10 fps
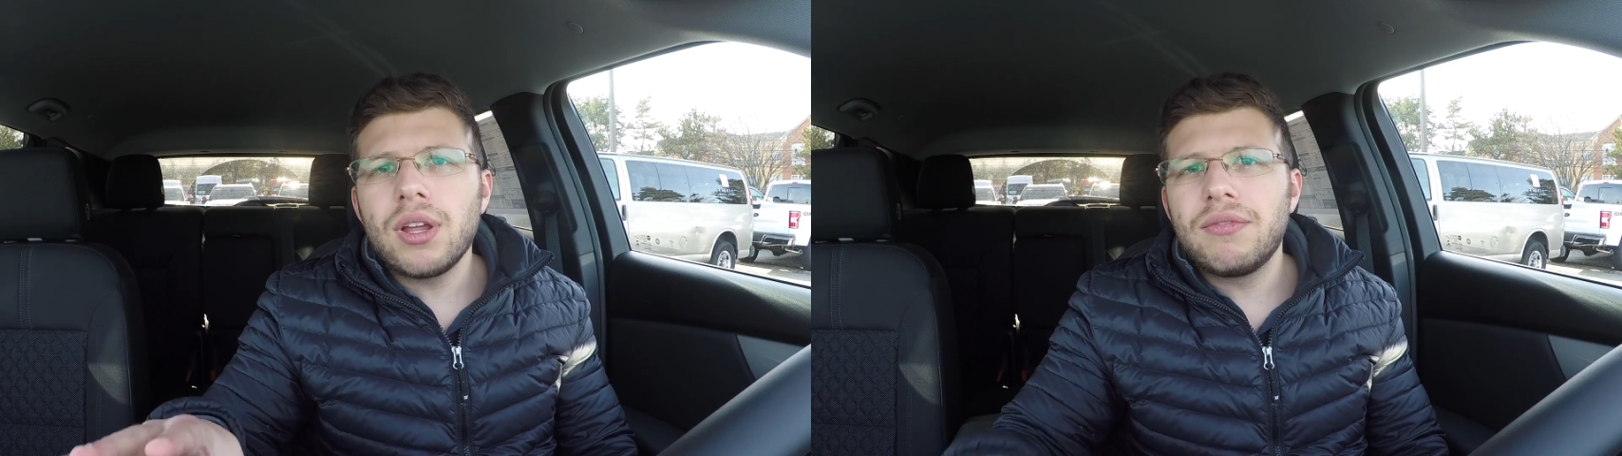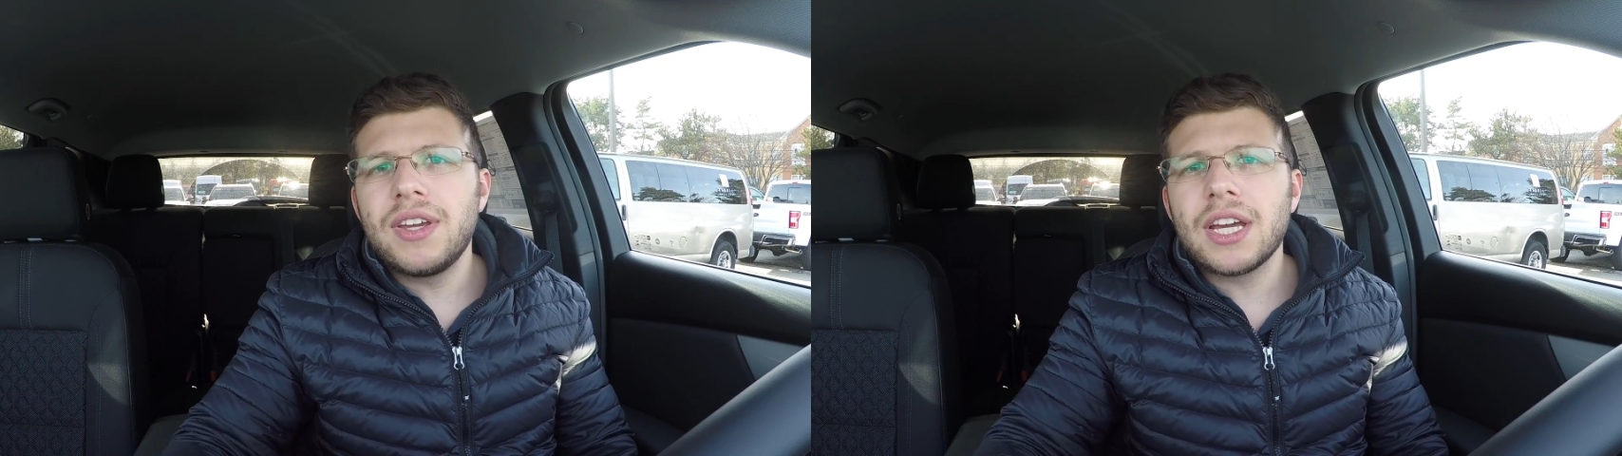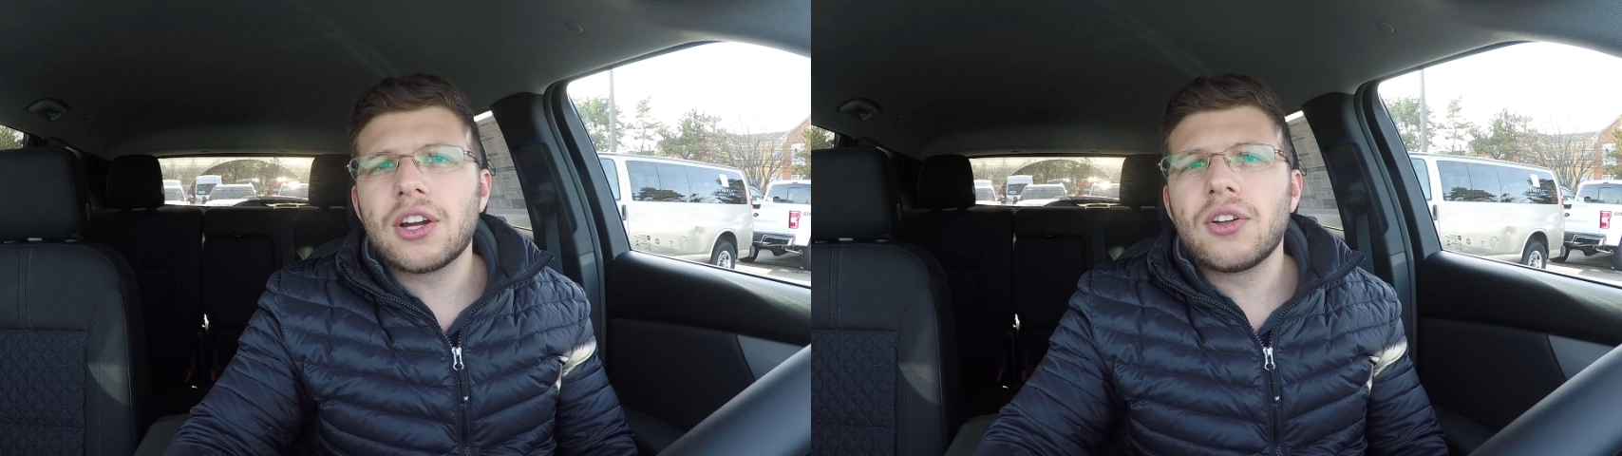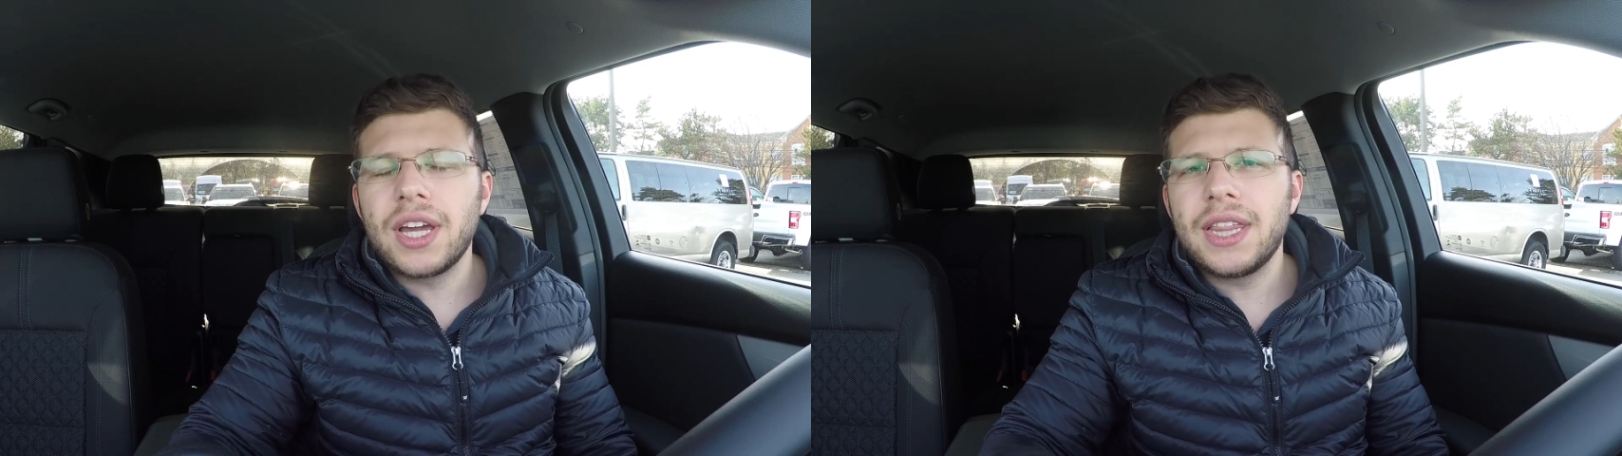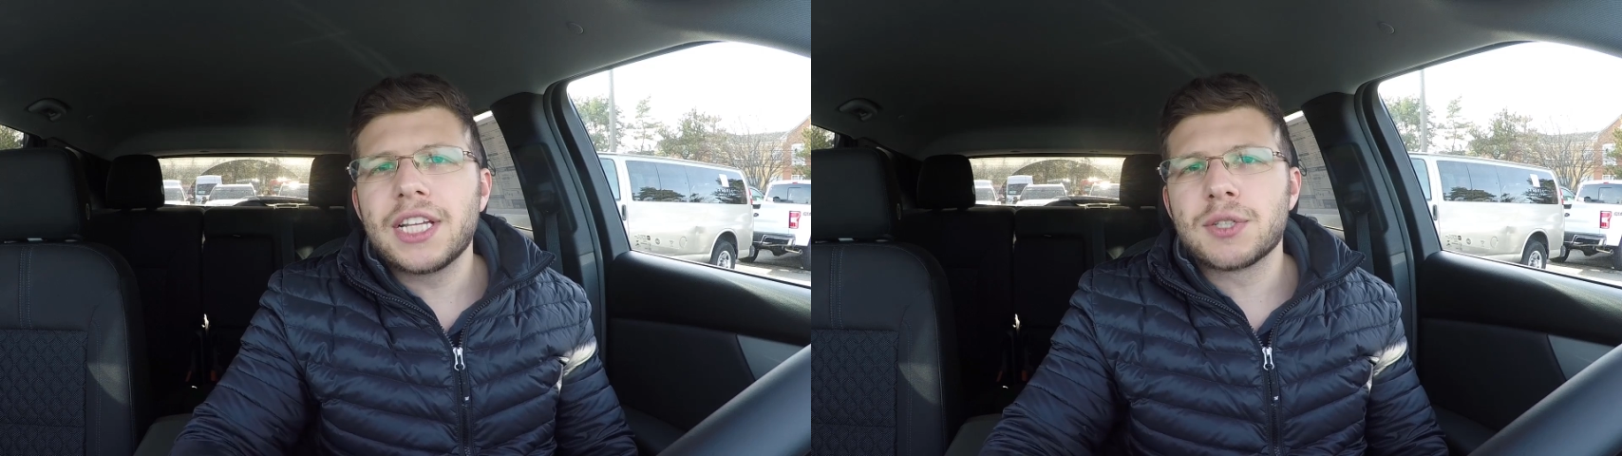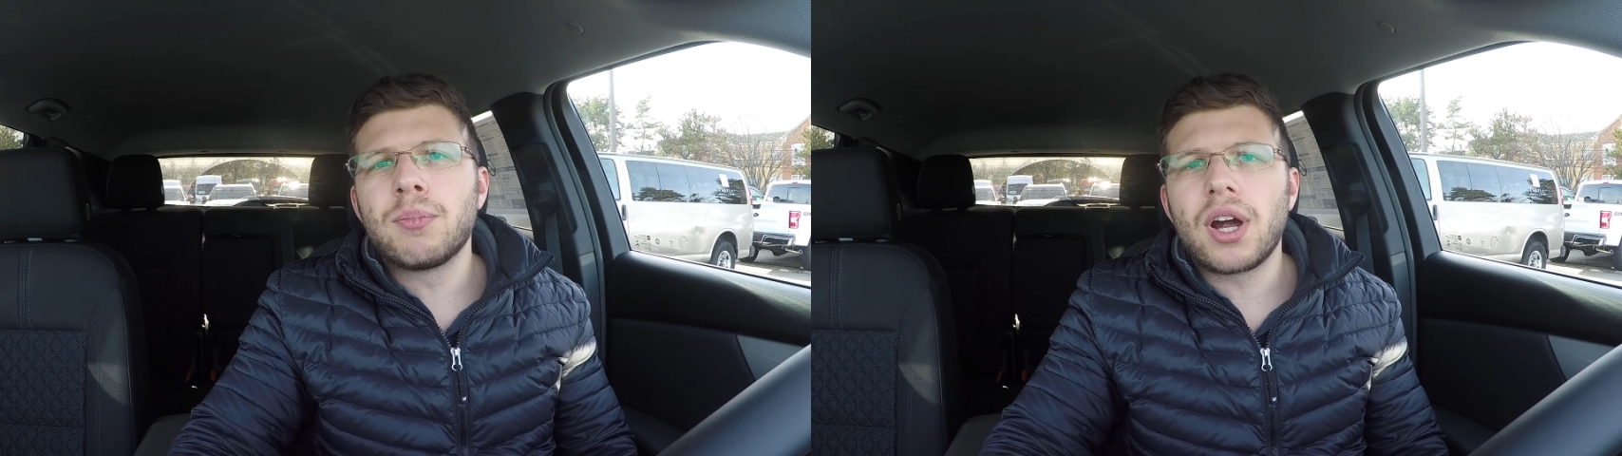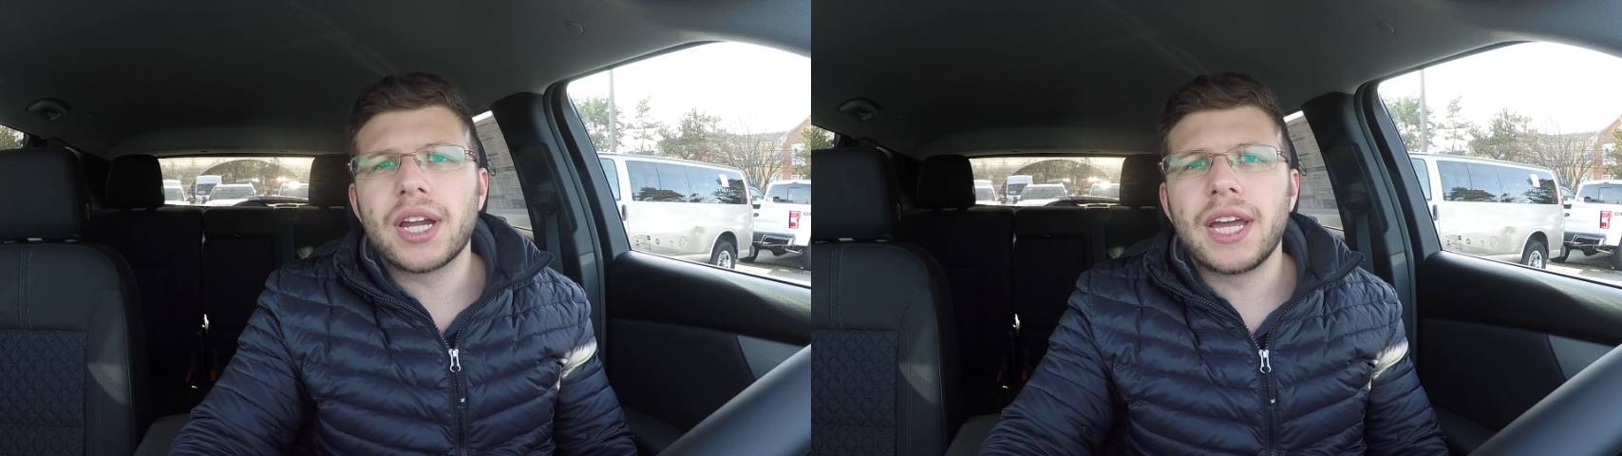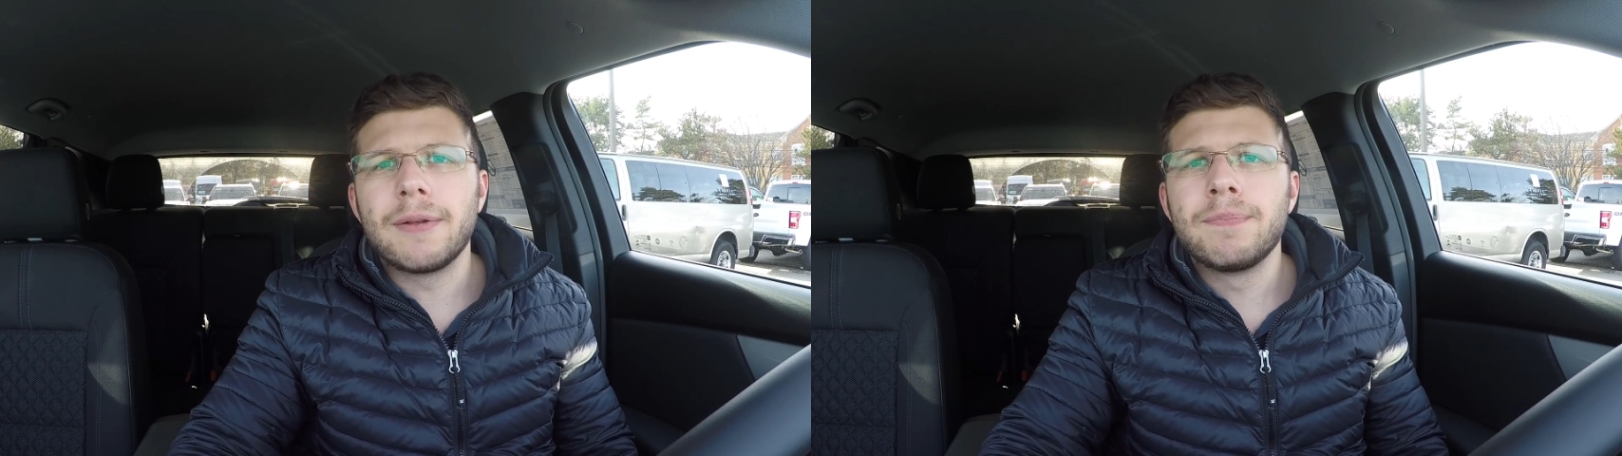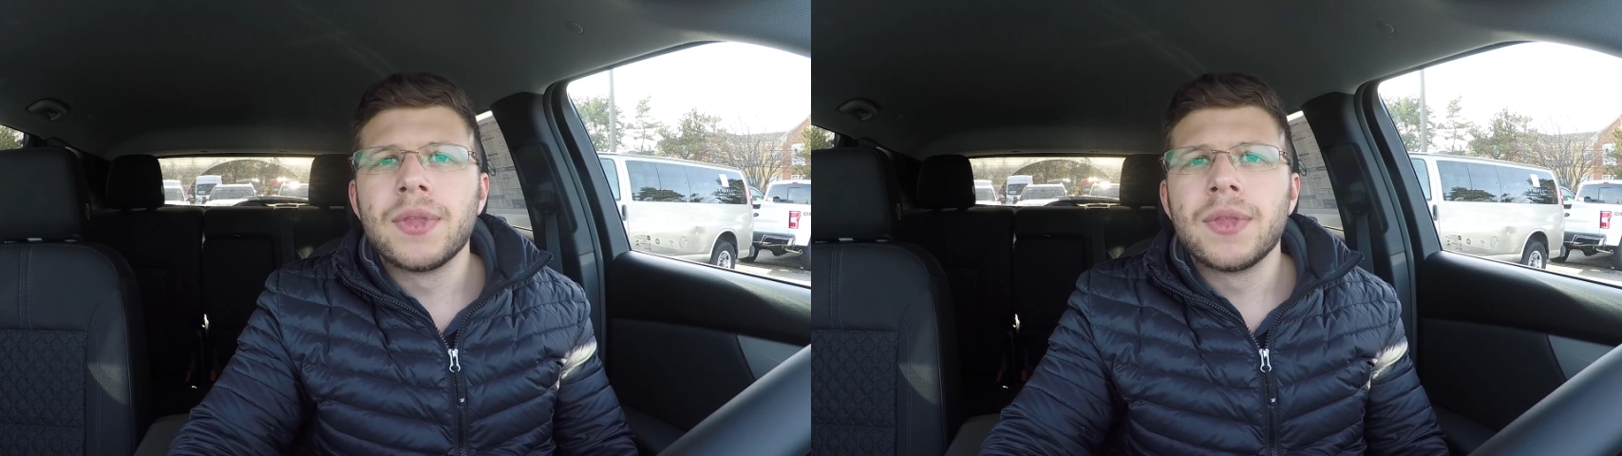vehicle in this market.